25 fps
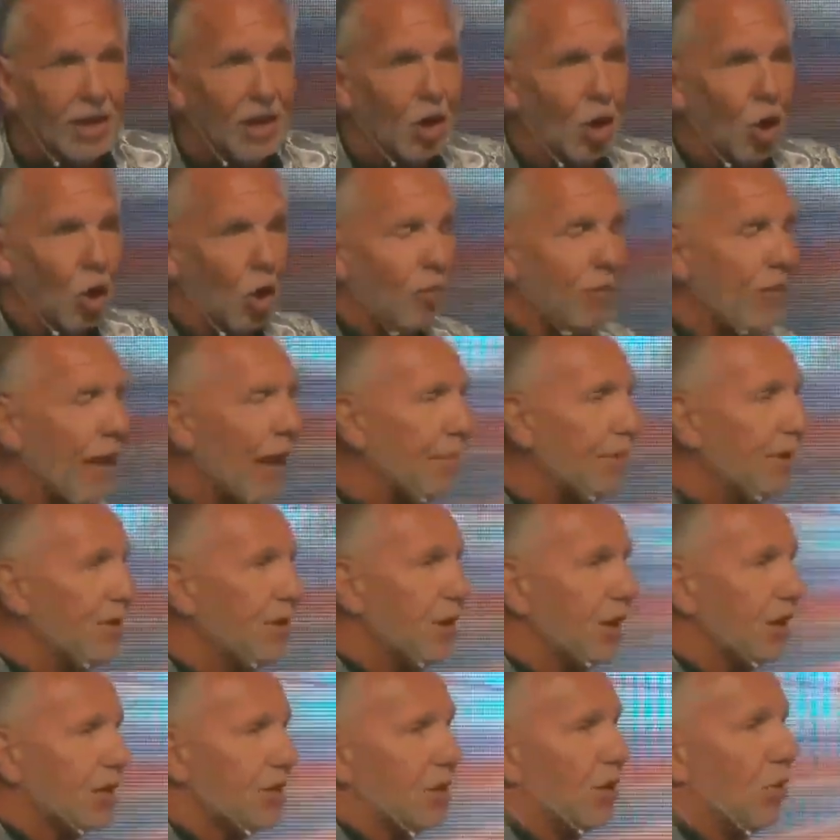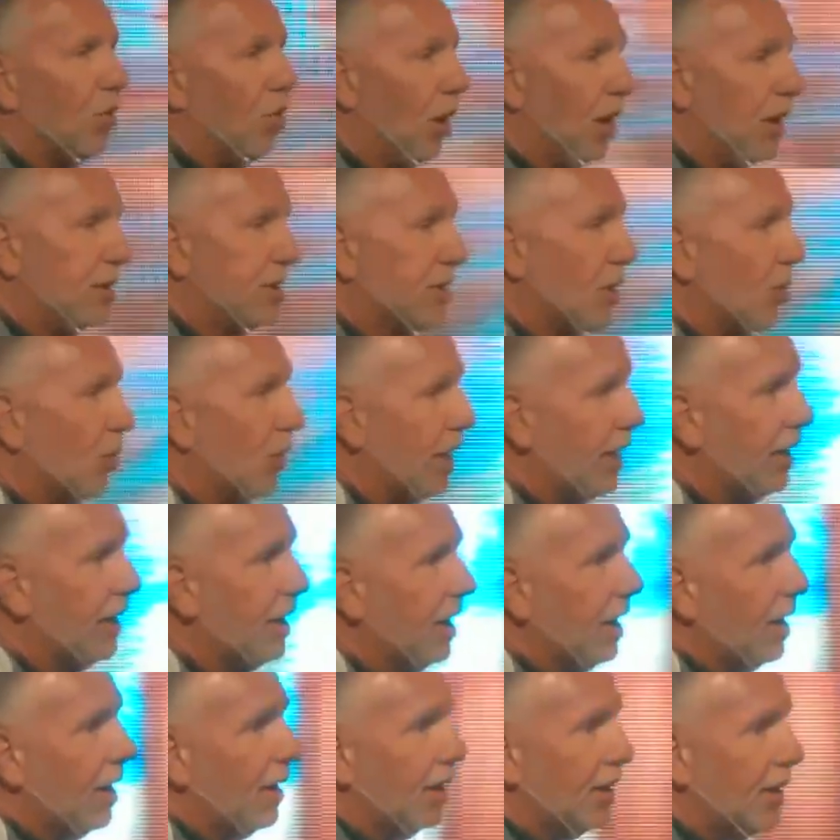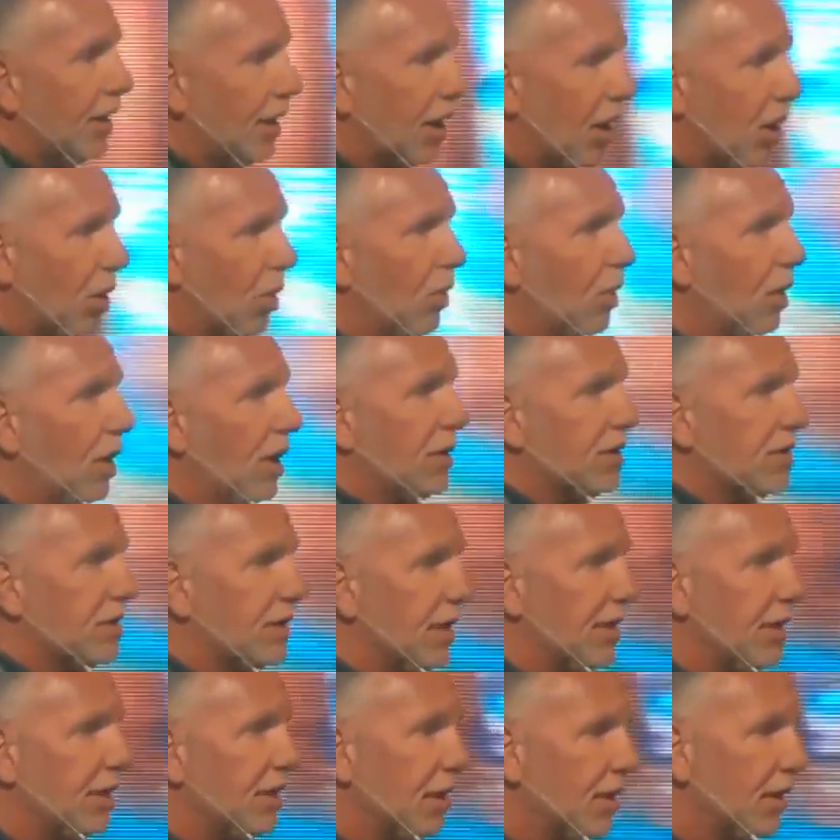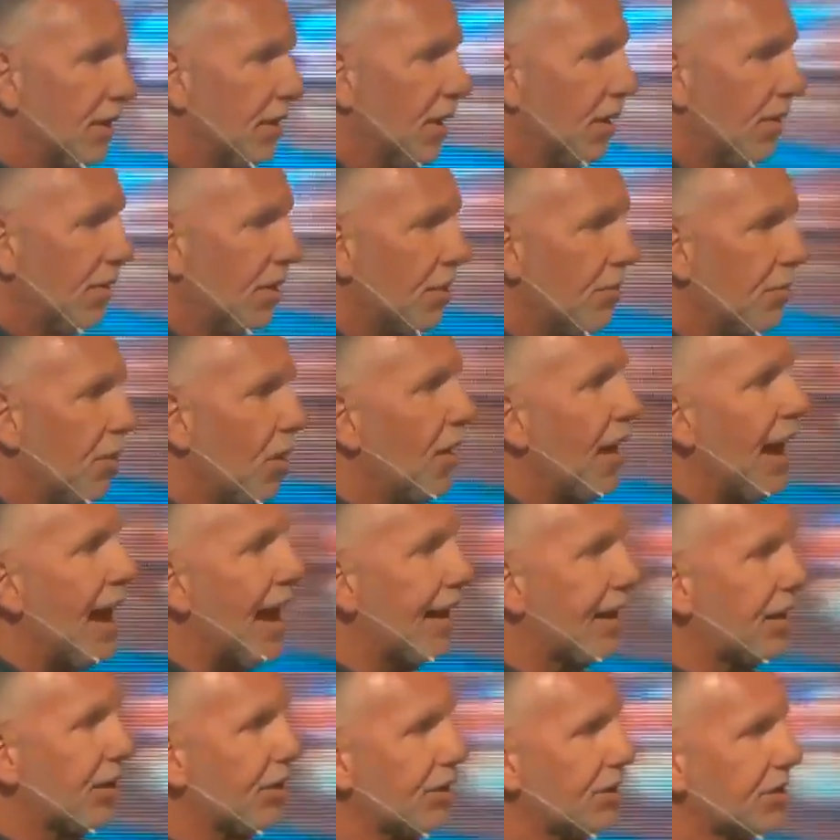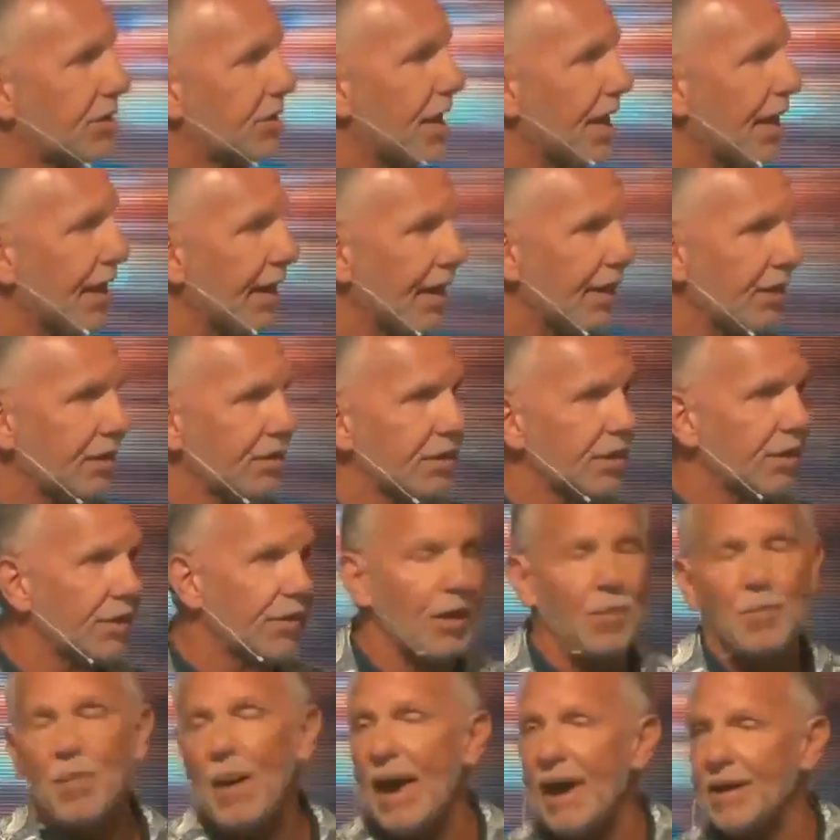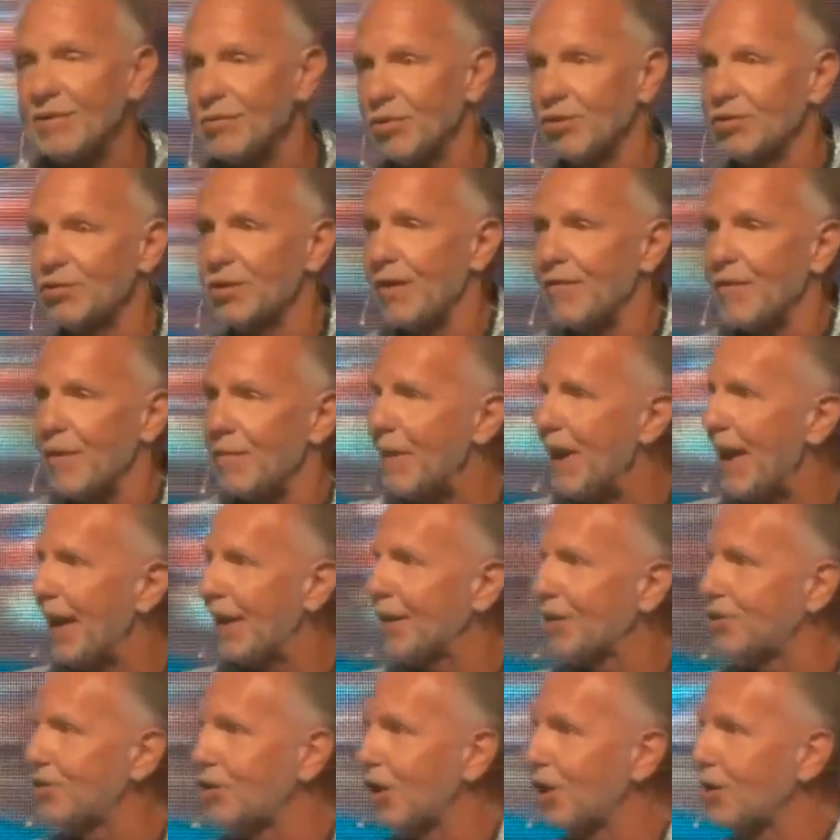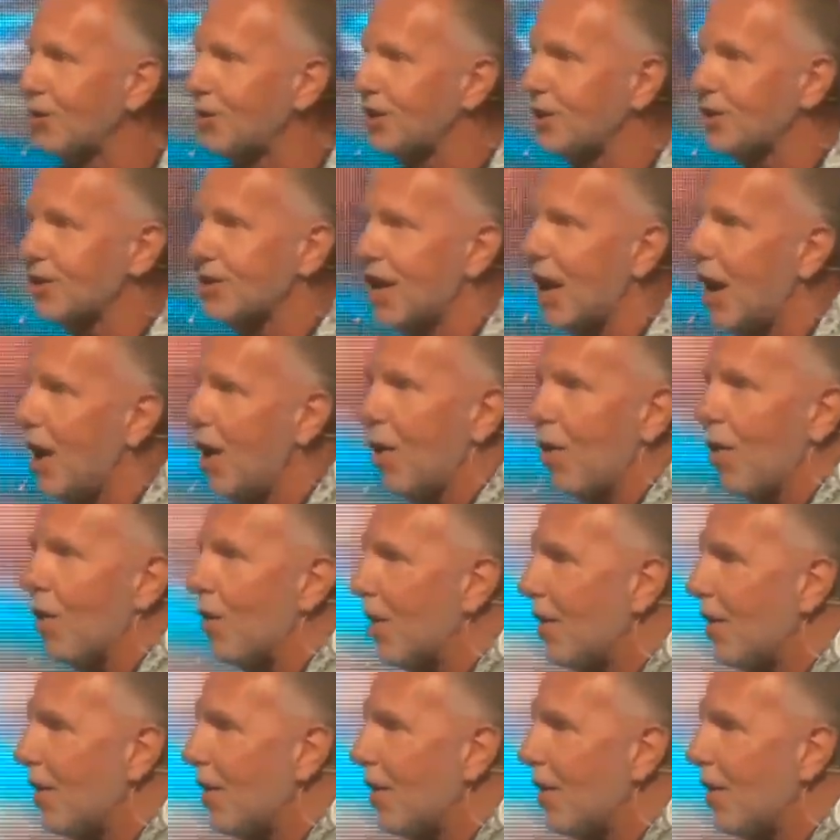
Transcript: or maybe just the ones that we, you know, see the, the miraculous things, the, the pastors of the mega churches. No.